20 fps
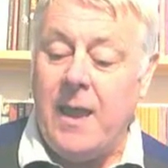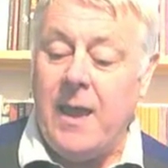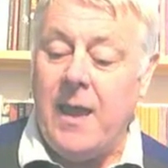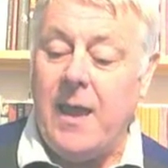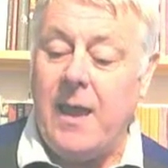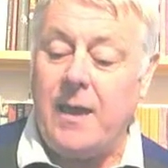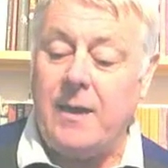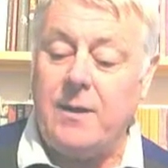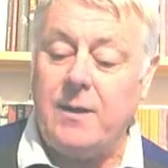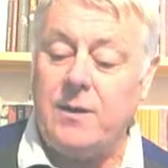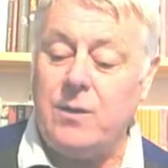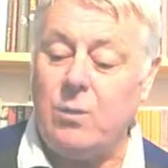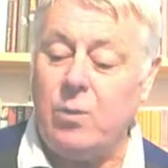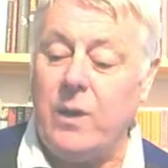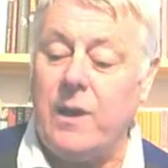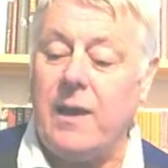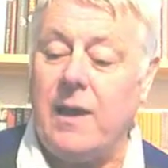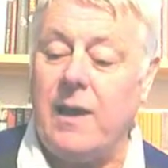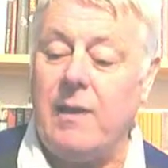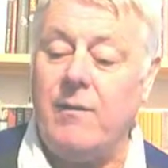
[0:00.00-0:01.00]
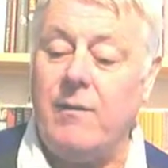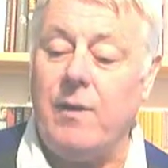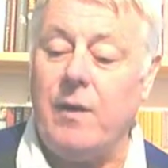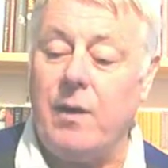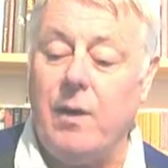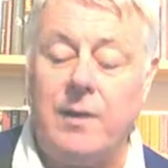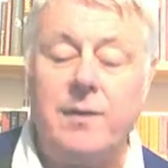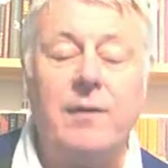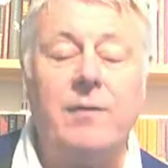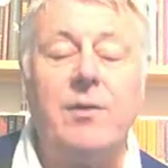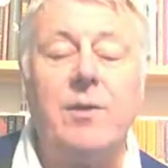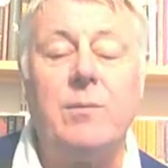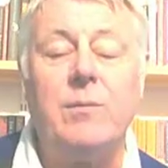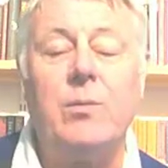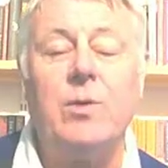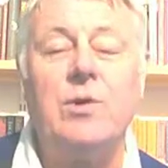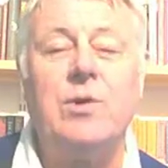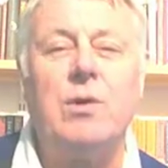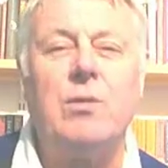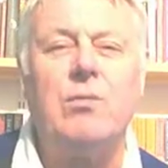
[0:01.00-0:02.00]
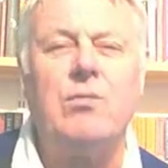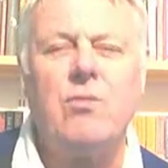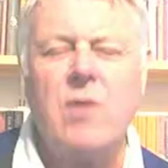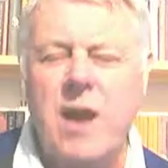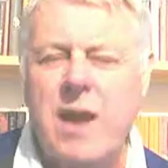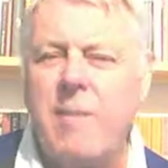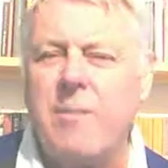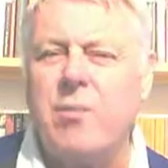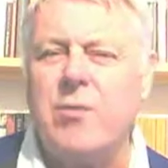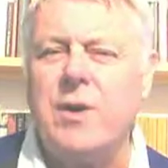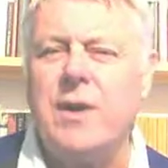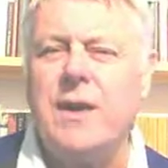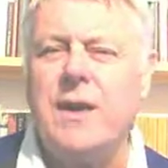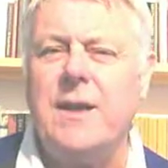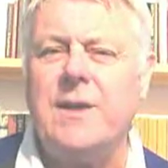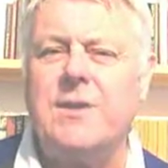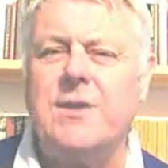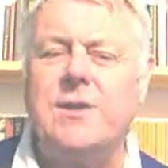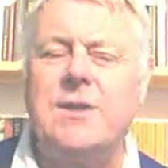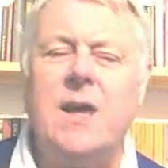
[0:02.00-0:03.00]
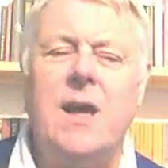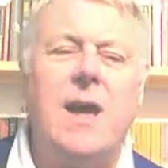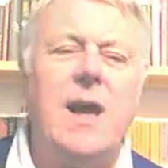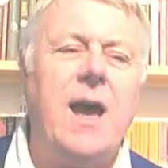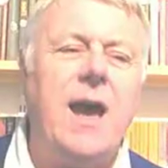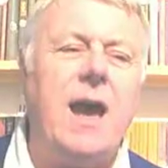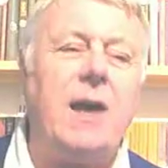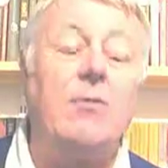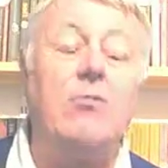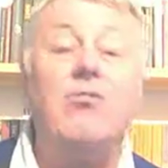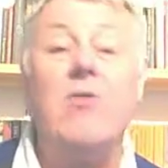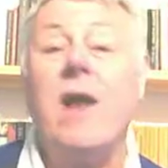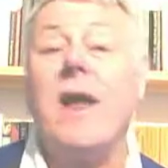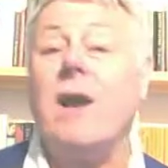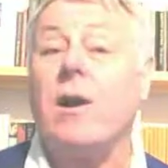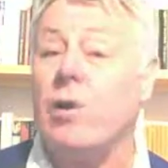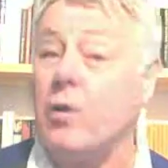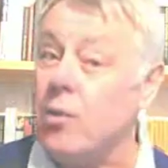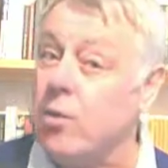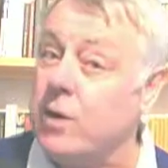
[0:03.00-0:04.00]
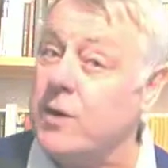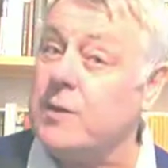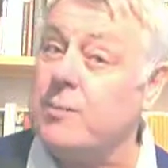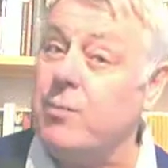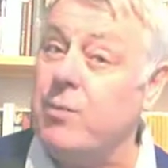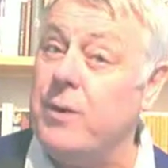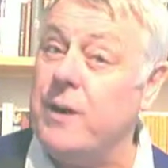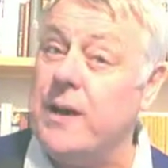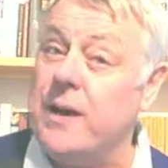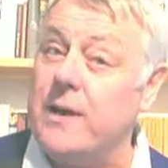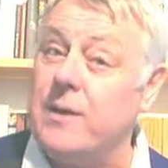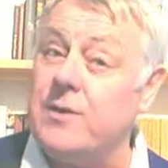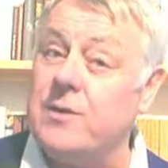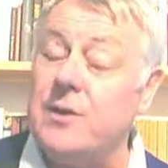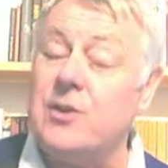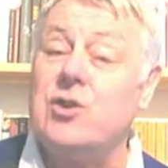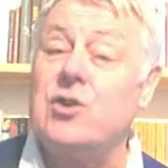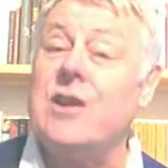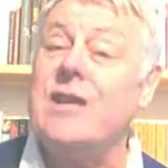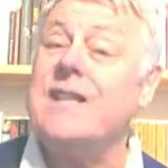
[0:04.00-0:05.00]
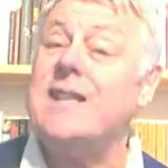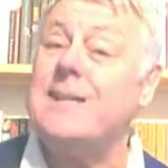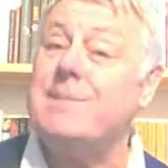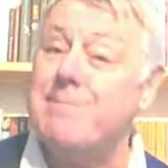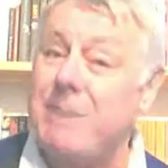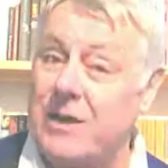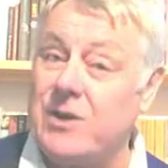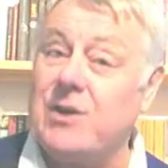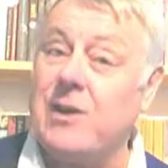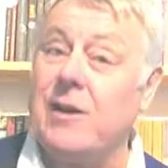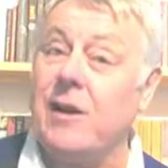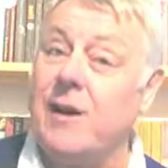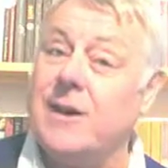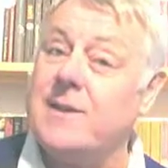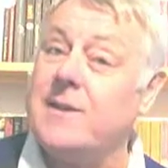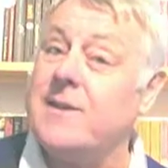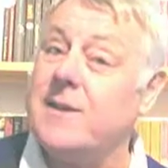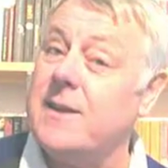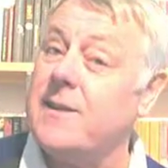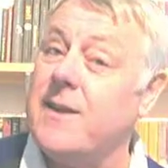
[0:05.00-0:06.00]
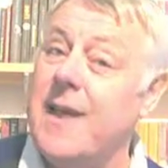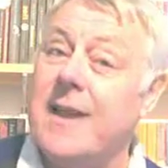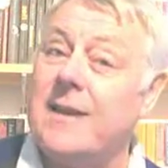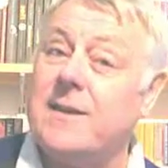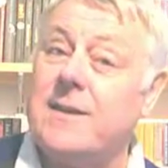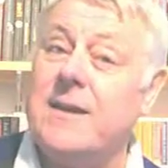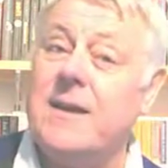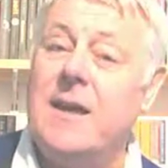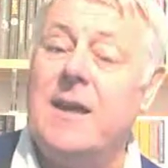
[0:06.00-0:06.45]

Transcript: and we have a lot of them which are rare breeds and rare crossbreeds, and she specialises in that.